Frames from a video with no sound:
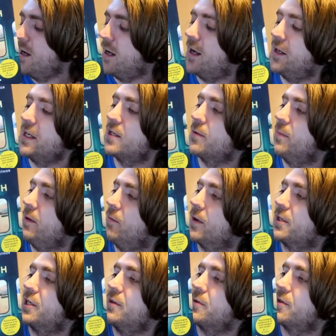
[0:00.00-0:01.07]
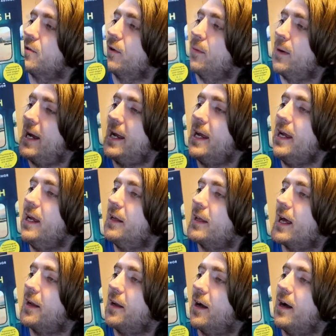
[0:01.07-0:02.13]
Uh, this will be what she was talking about here
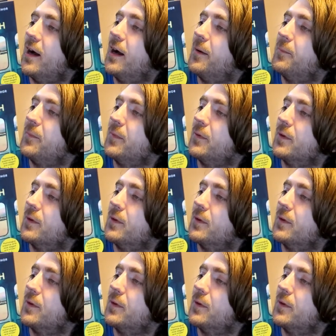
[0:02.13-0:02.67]
then. Um,